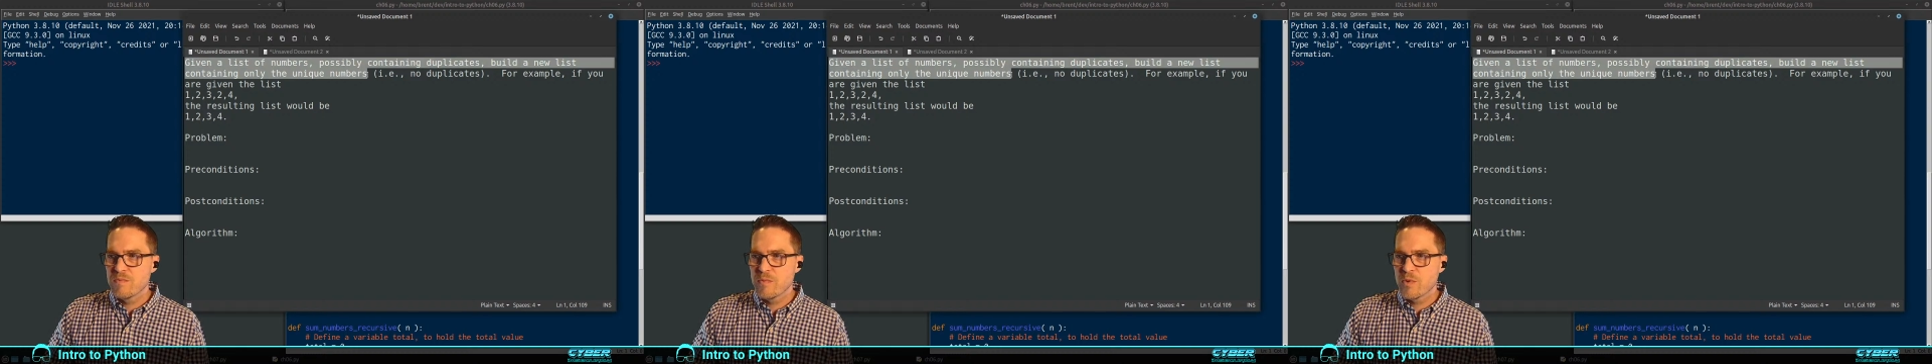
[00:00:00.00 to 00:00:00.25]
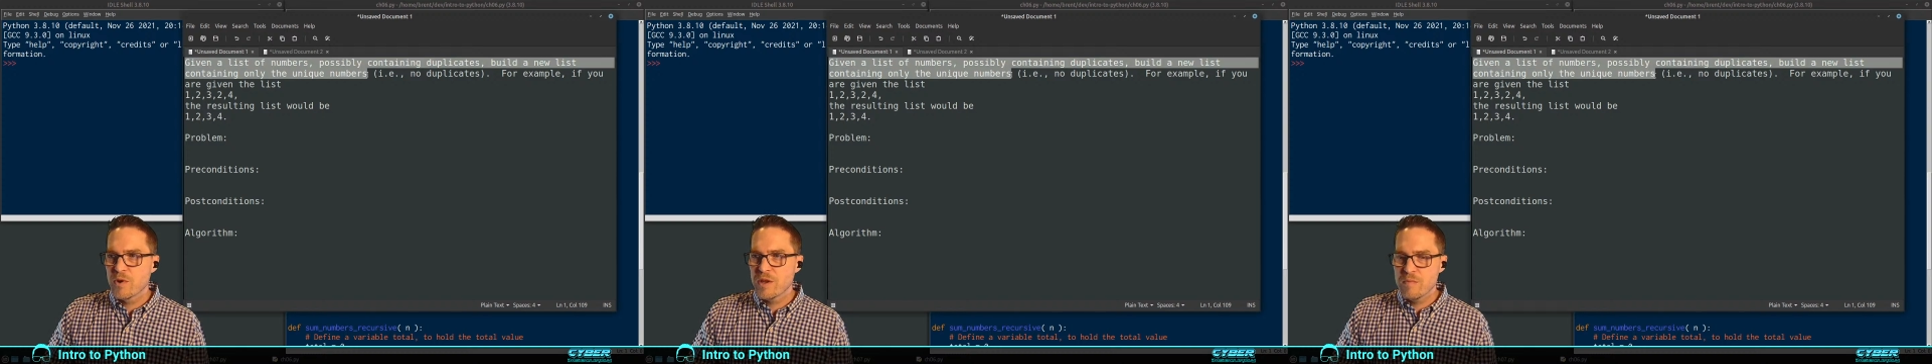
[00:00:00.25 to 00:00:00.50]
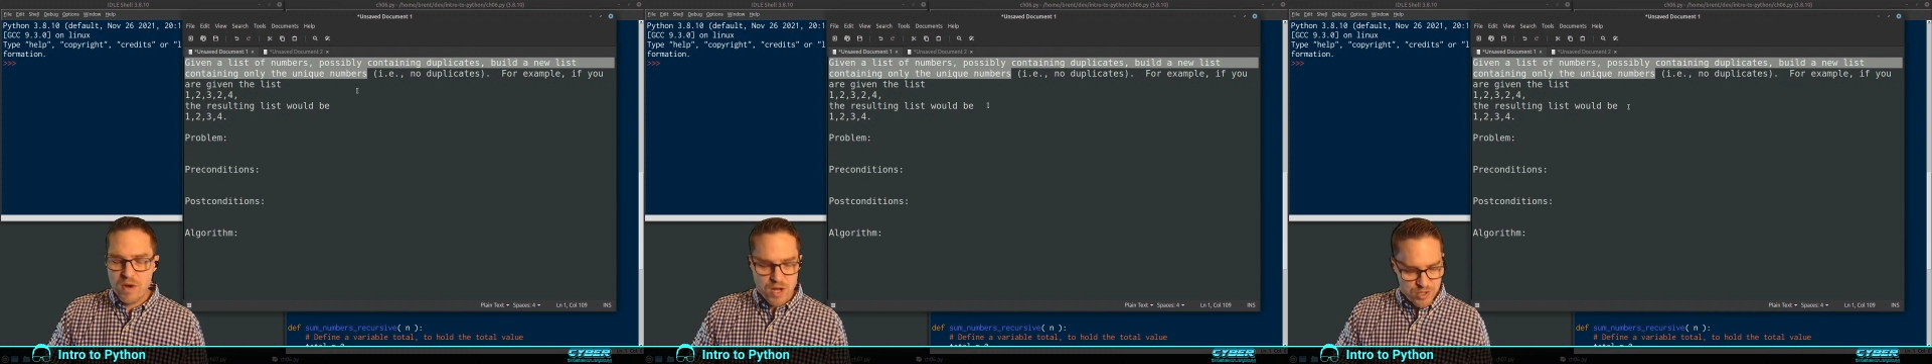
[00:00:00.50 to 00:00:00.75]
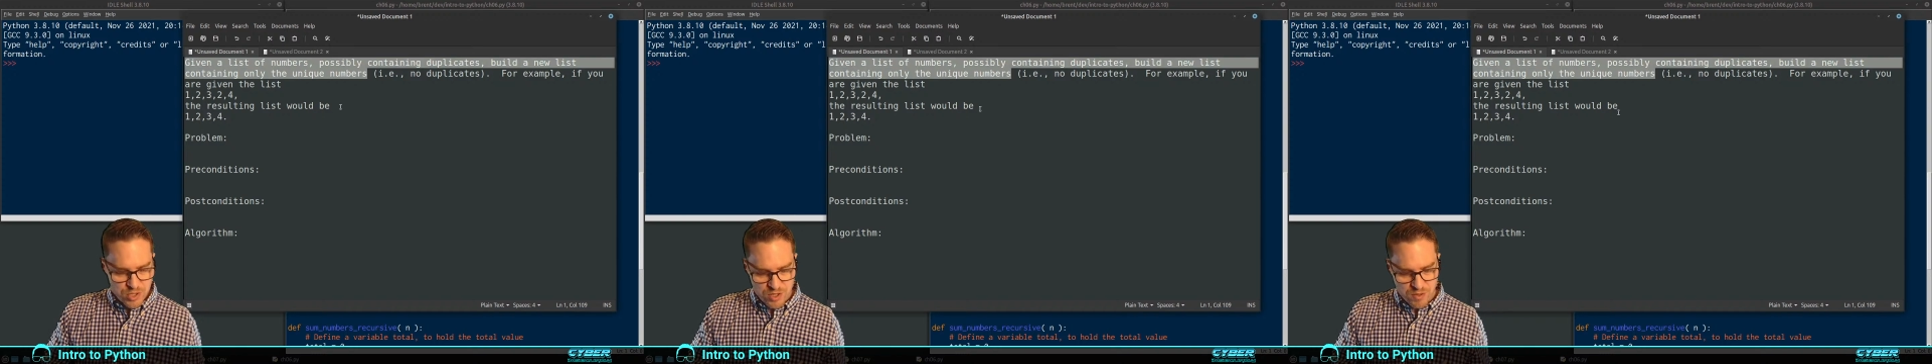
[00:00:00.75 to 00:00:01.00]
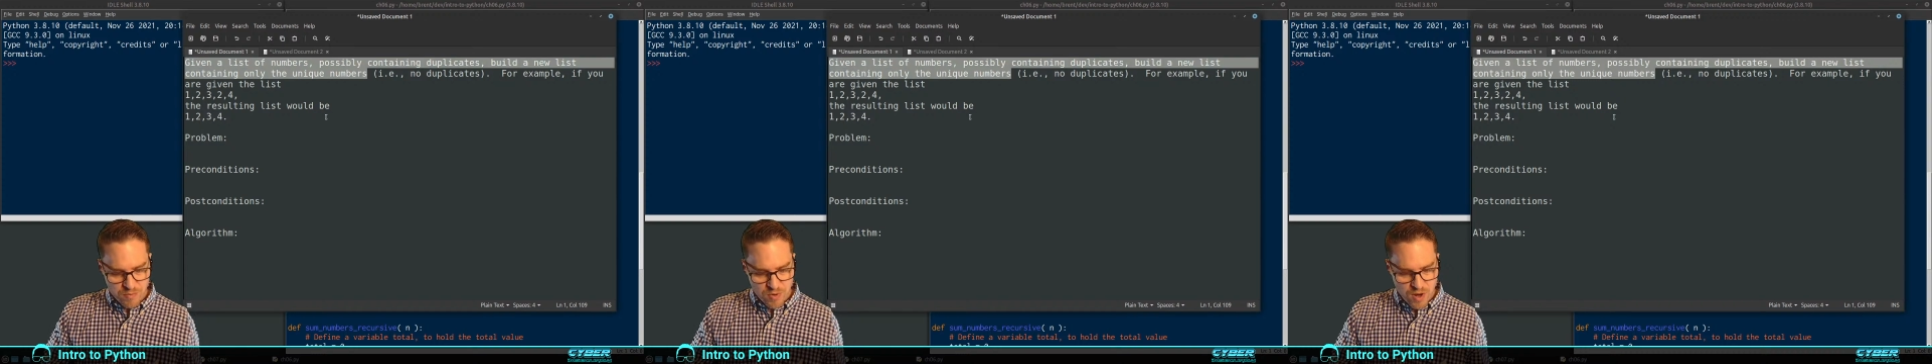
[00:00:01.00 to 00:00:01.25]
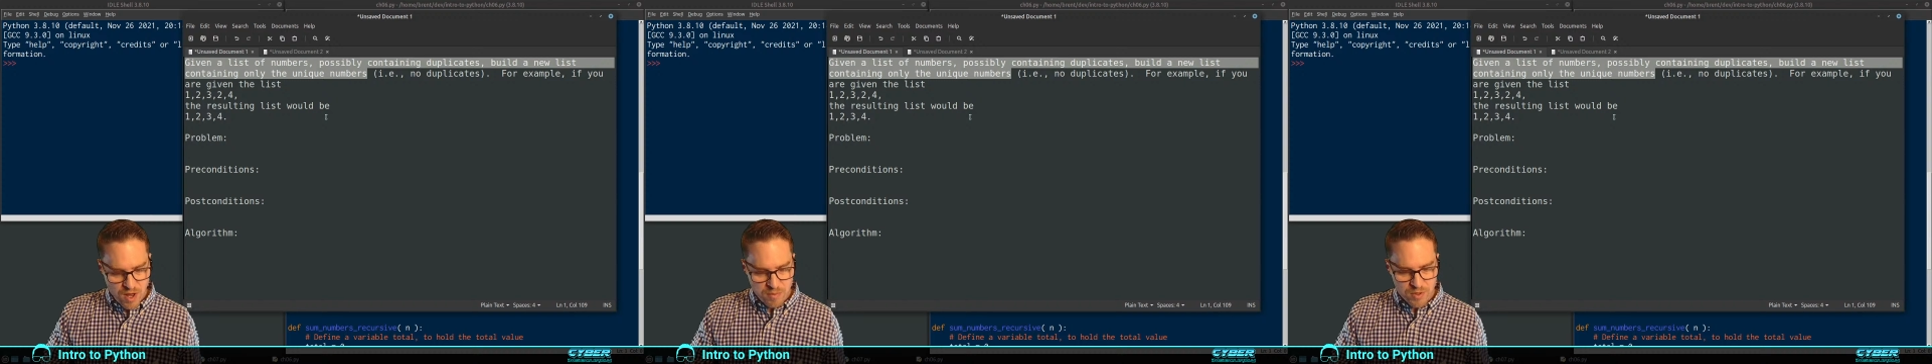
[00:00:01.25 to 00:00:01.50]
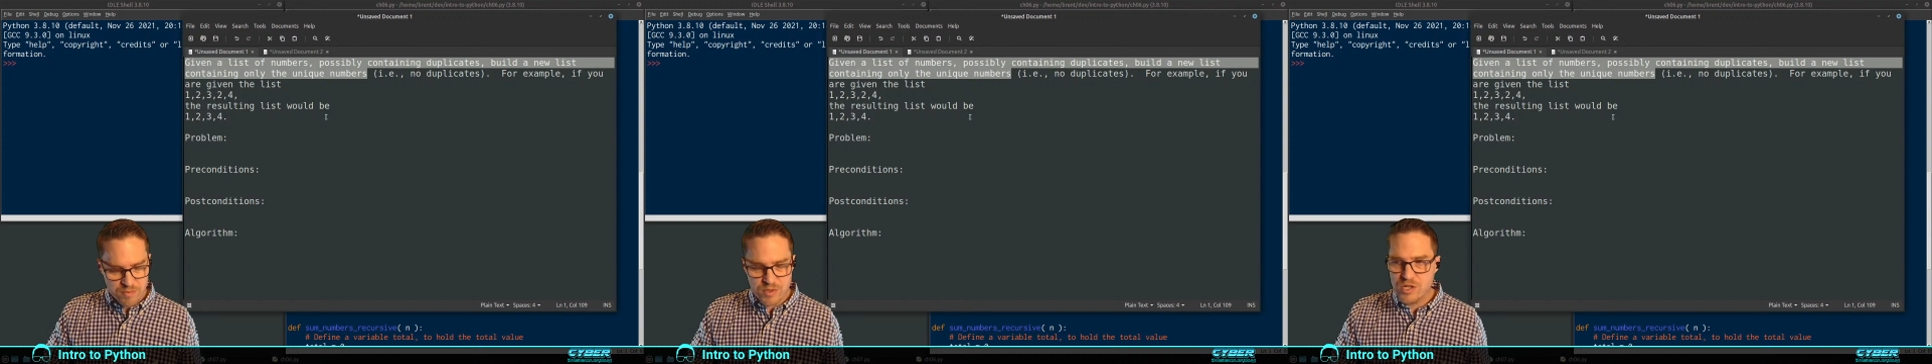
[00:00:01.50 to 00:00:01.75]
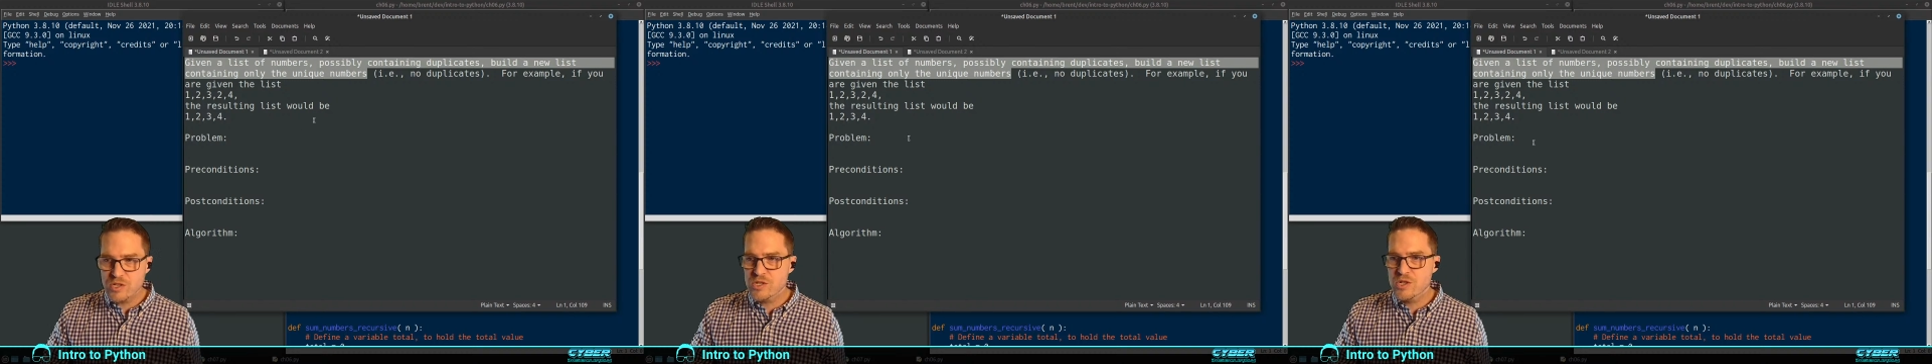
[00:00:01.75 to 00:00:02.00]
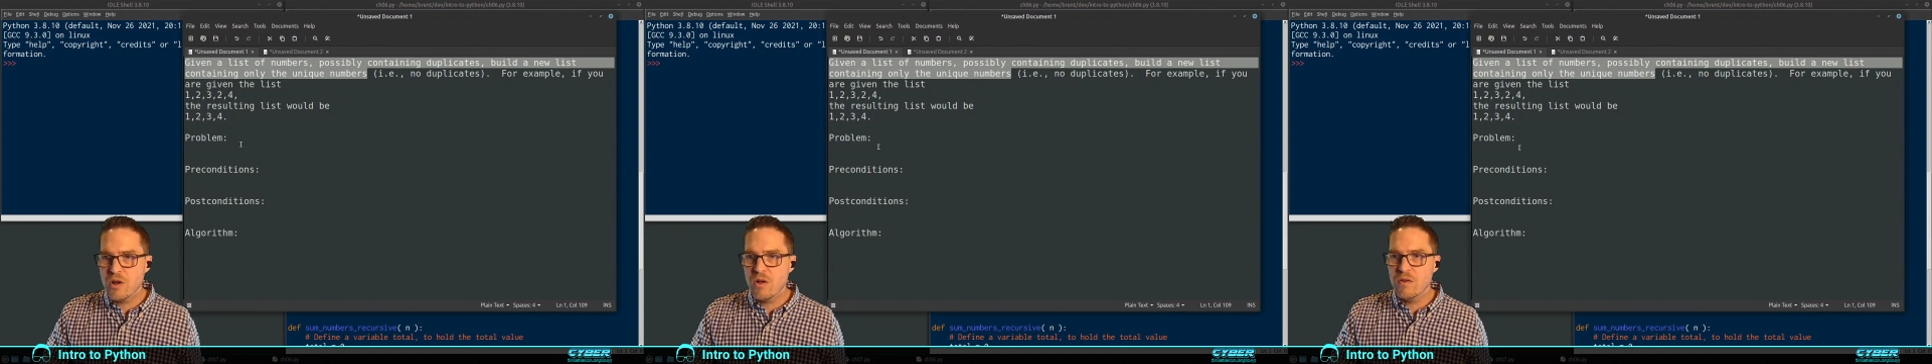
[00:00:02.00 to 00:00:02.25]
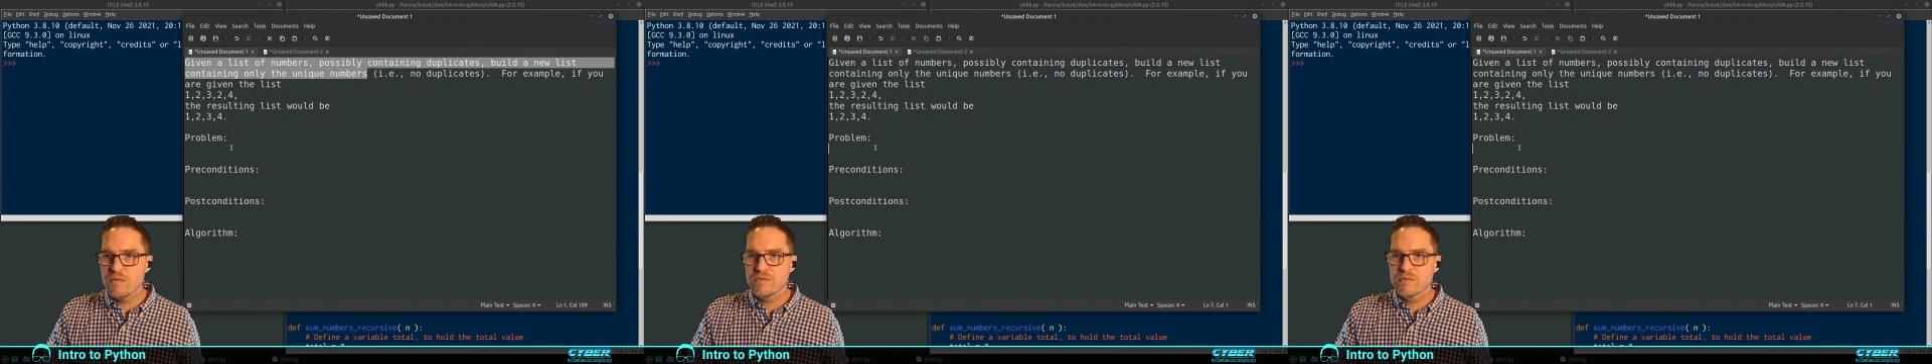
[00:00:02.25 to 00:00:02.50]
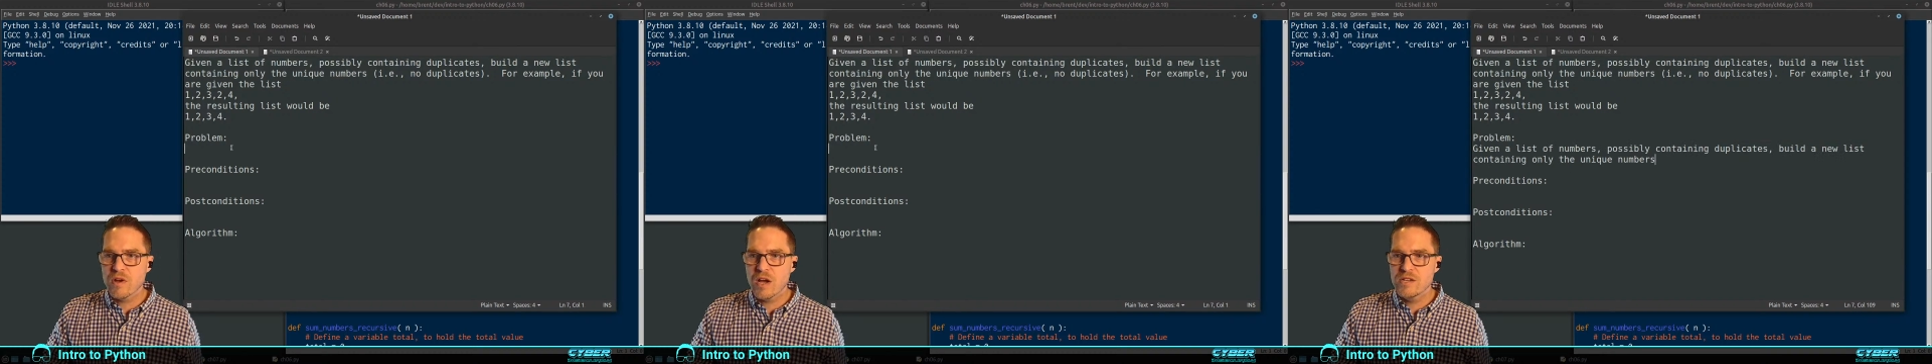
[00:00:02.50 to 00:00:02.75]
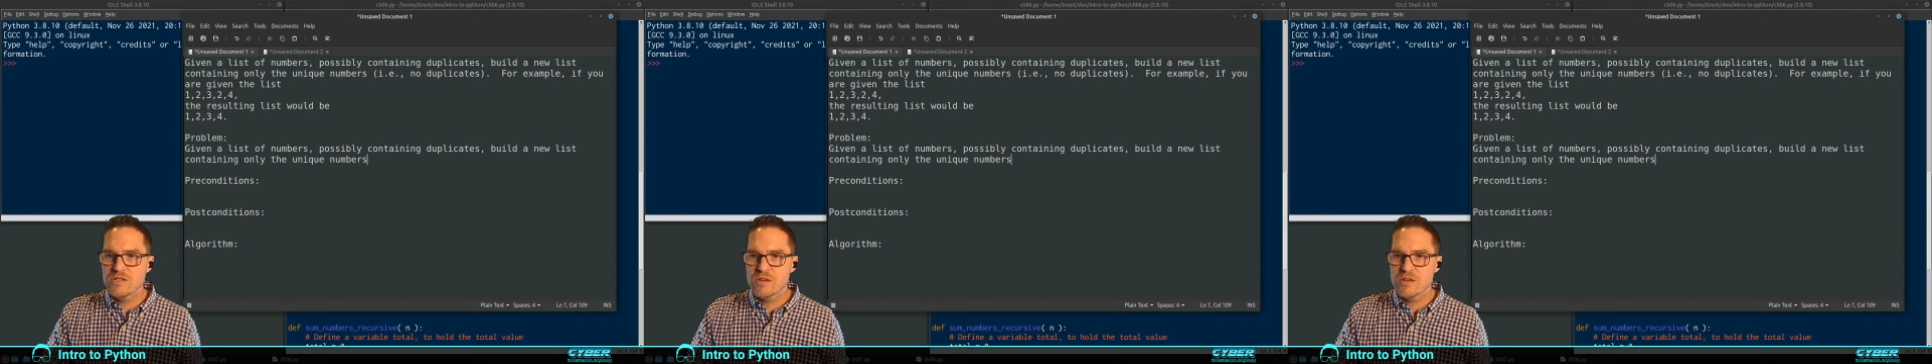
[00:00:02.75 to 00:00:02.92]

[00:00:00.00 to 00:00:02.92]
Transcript: pretty much the problem to solve, right?